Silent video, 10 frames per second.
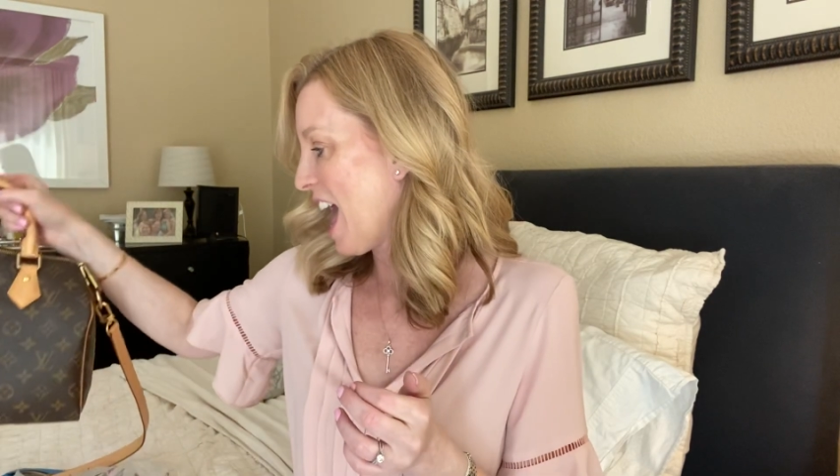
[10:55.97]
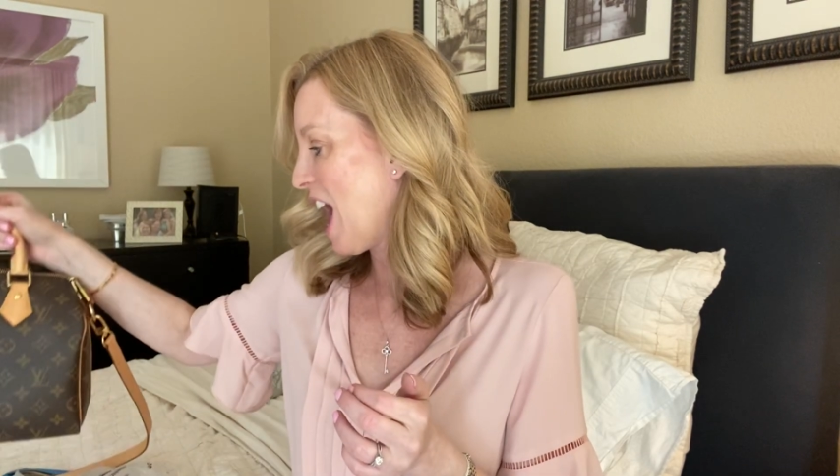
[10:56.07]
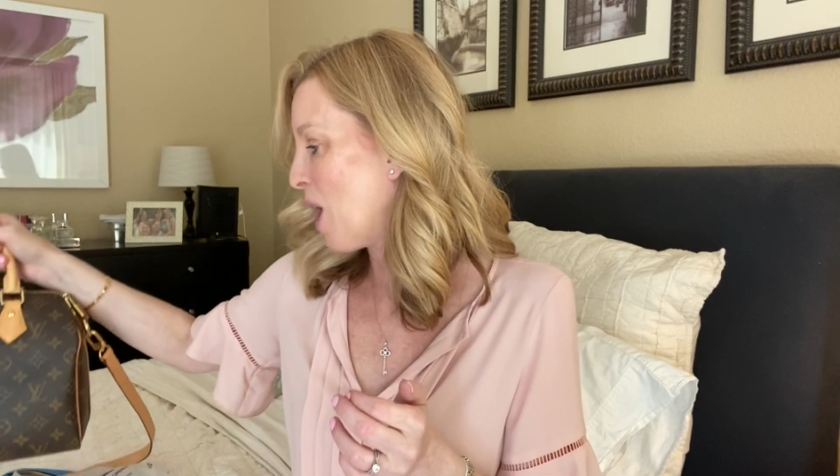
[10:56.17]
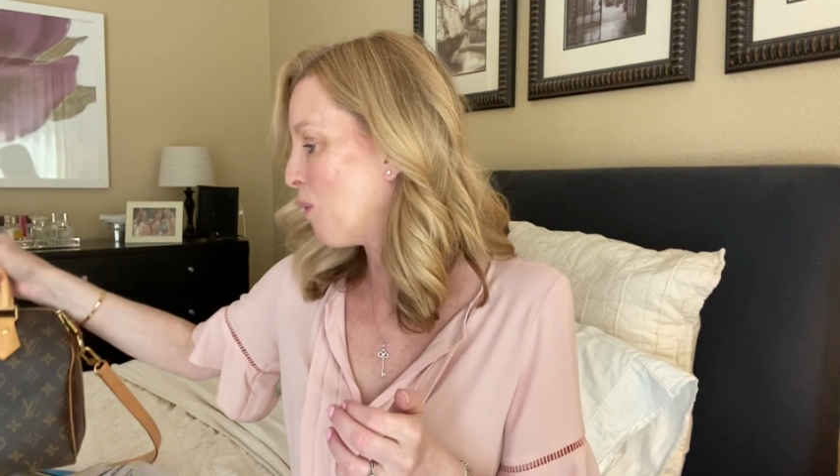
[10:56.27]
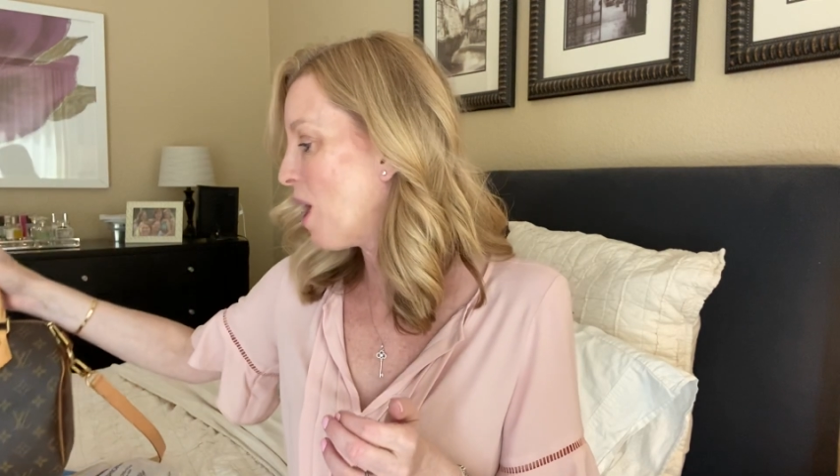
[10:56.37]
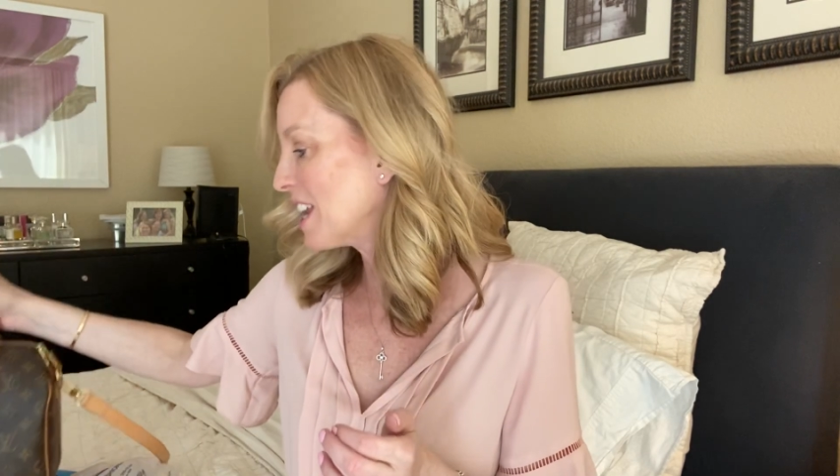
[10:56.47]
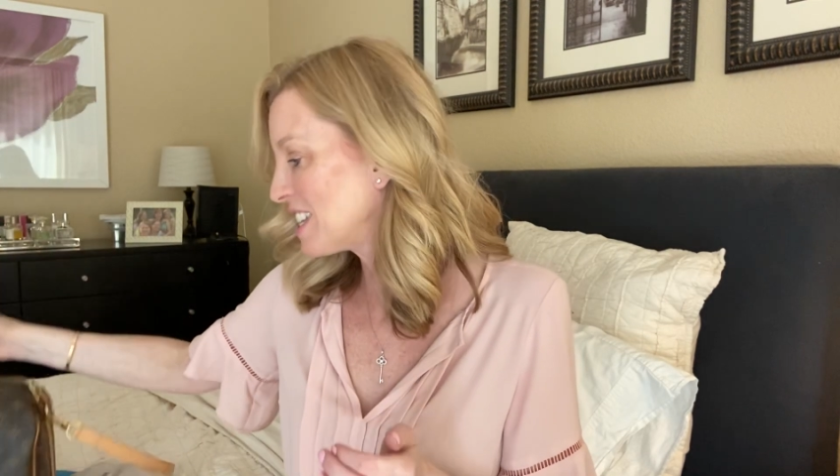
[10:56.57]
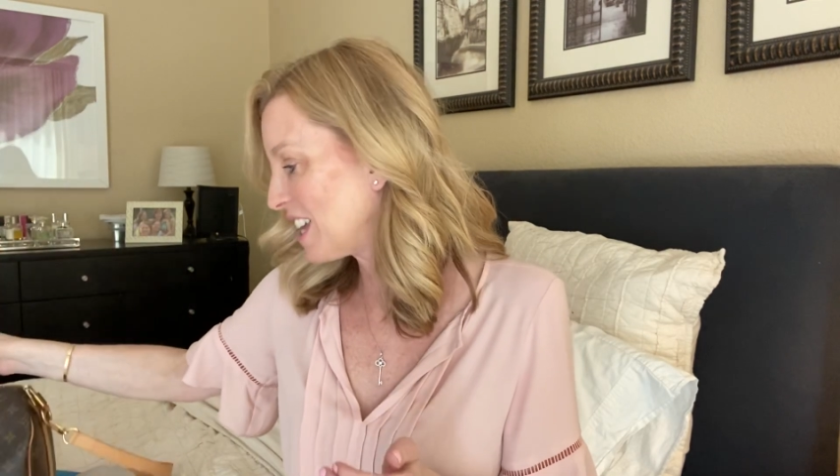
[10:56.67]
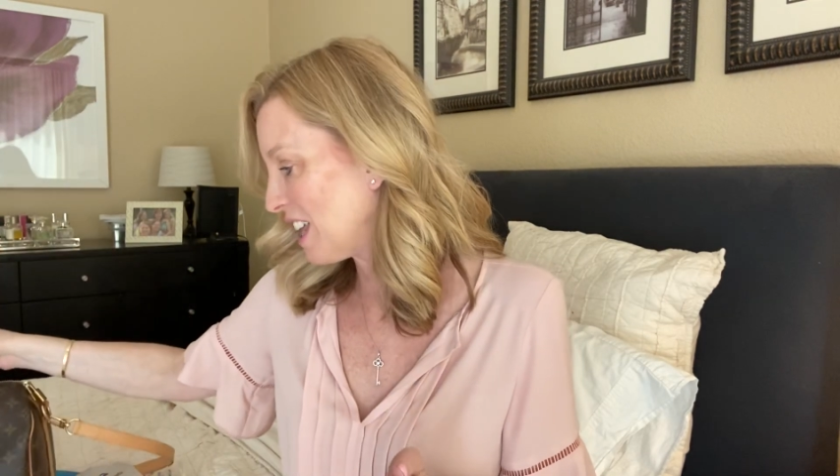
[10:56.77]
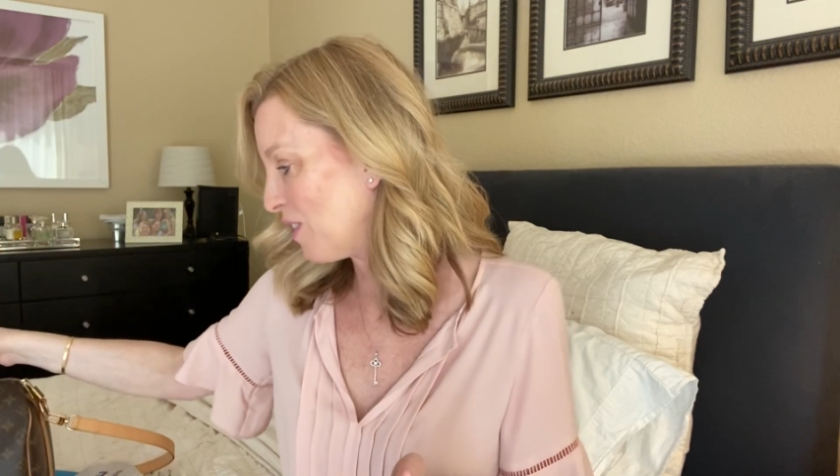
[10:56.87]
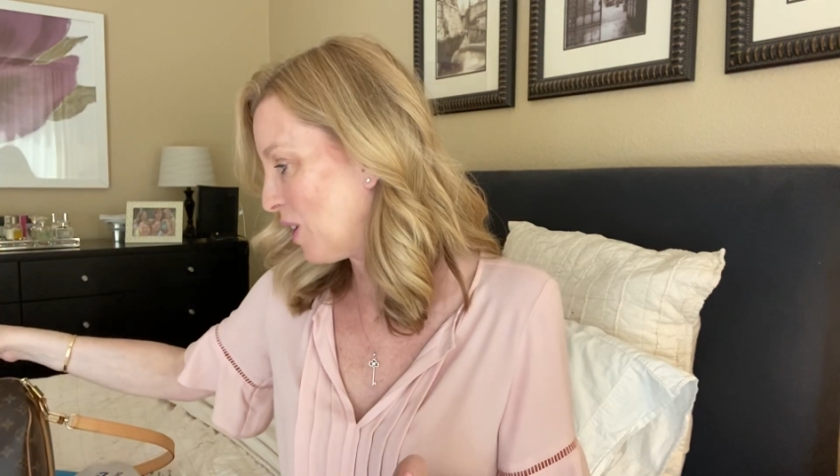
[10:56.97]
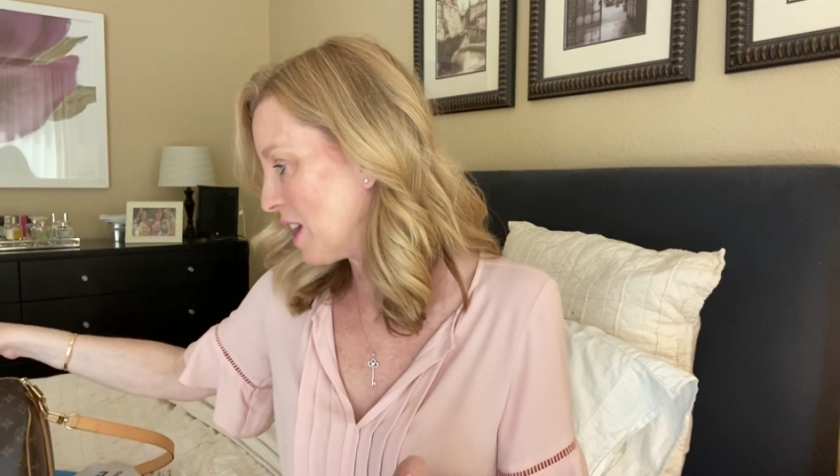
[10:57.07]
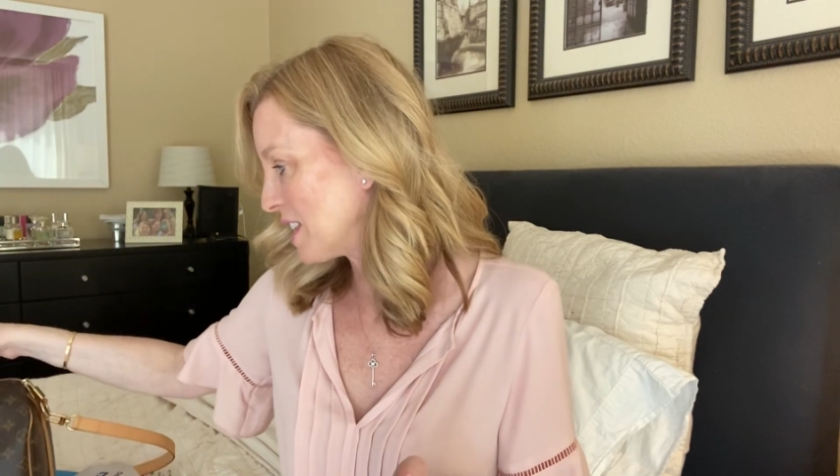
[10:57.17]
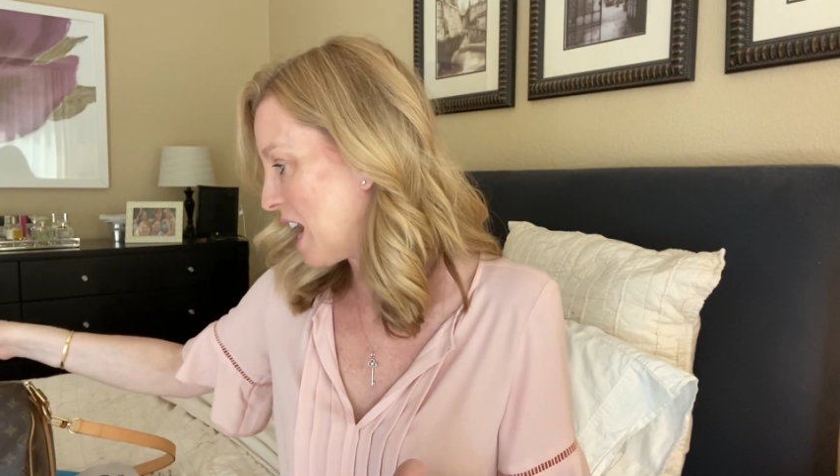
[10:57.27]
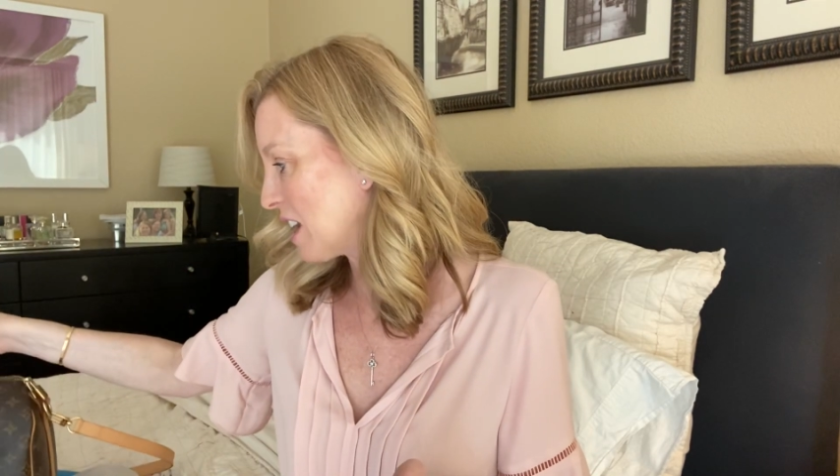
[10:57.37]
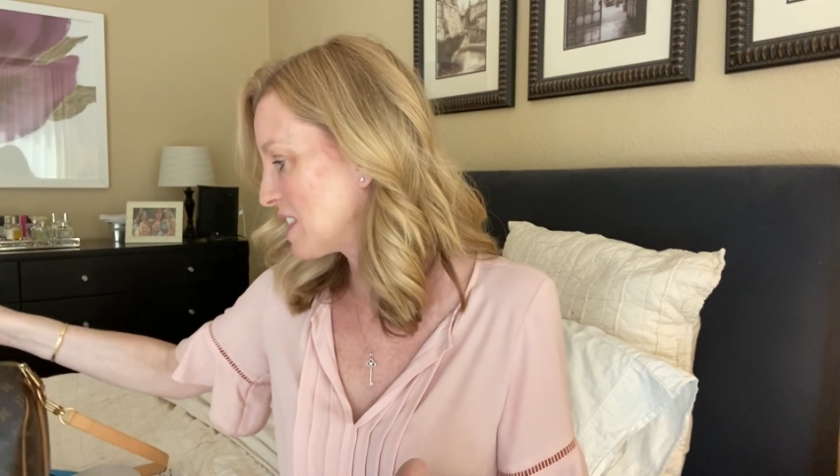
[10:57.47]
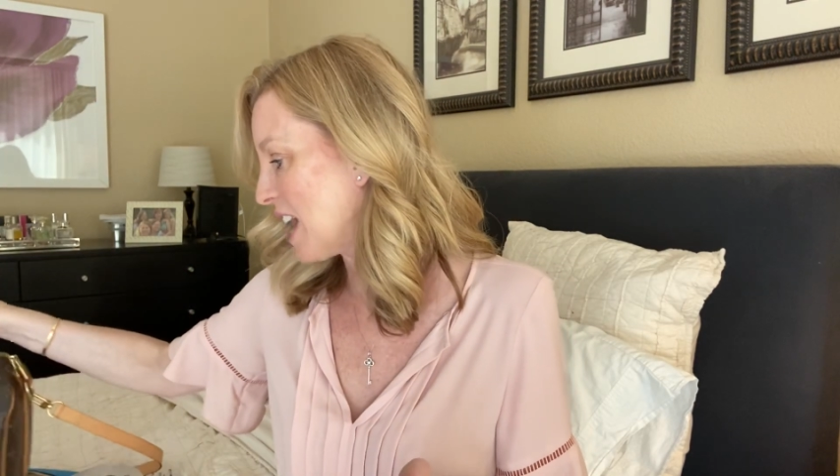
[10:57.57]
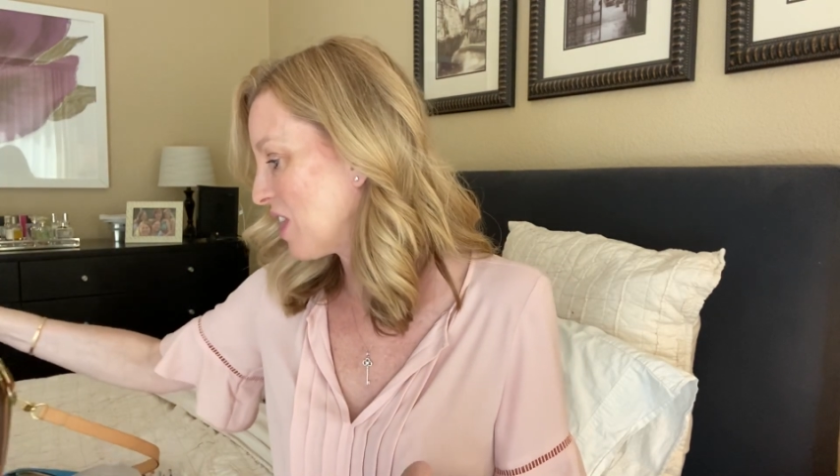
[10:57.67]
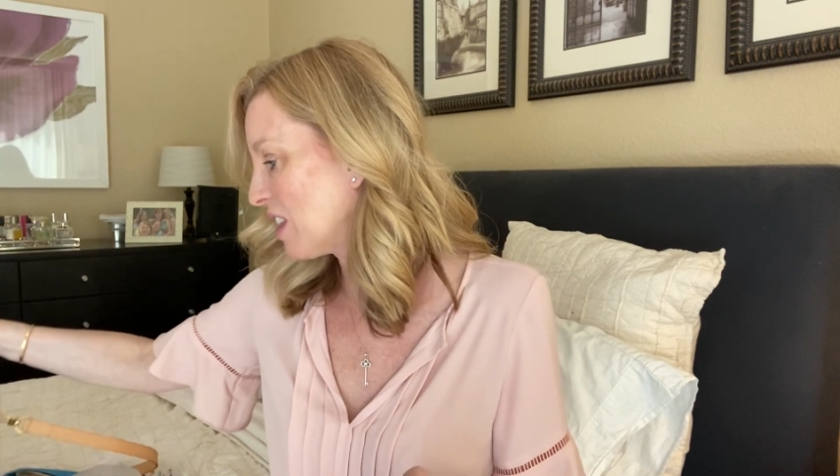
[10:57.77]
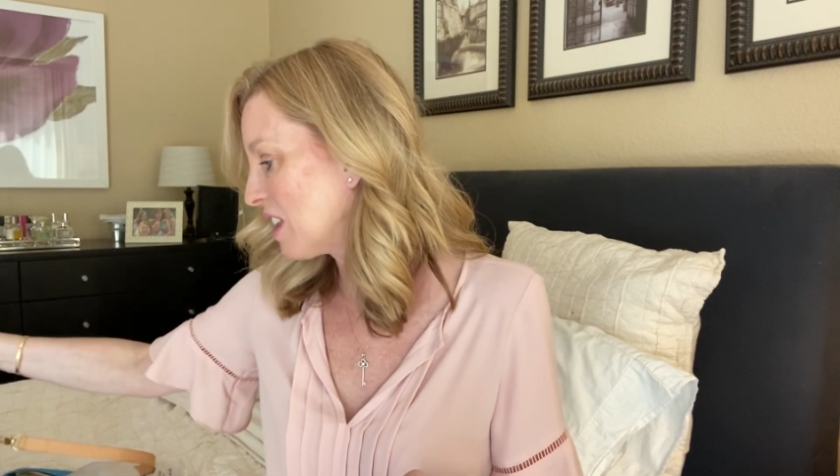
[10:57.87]
I wanted to give you guys that because I
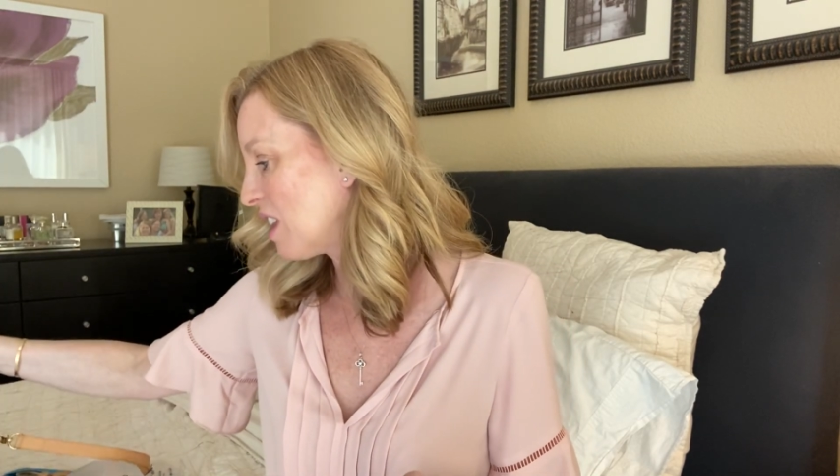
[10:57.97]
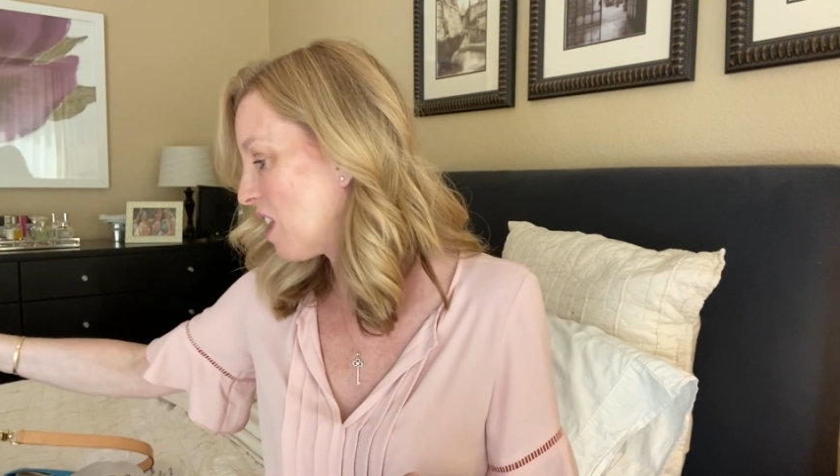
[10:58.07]
think that